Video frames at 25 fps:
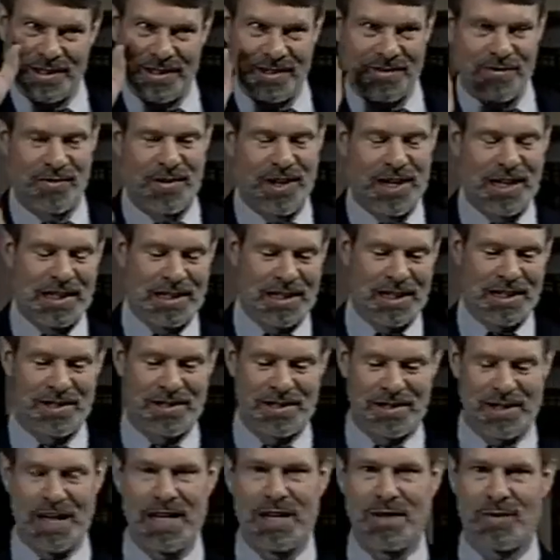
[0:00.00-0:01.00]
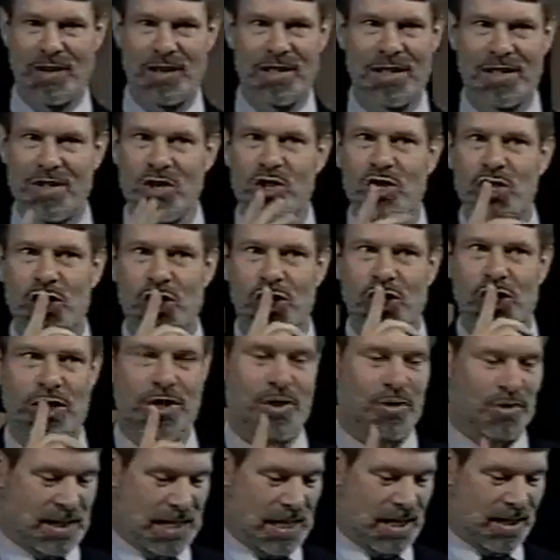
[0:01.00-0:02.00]
faint dust anyway. Shh,
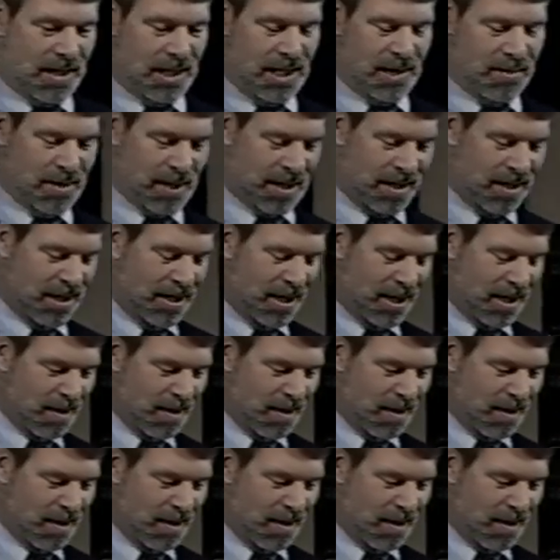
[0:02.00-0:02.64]
don't tell anybody.